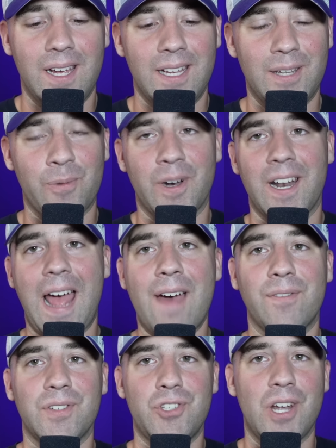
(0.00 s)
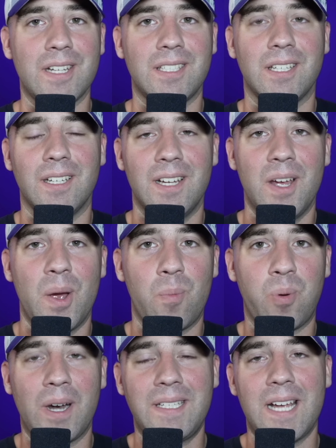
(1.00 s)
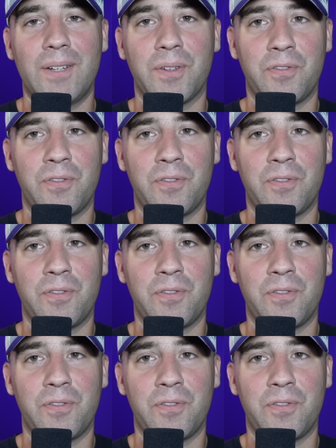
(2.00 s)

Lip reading: and then we're going to have the chance to break down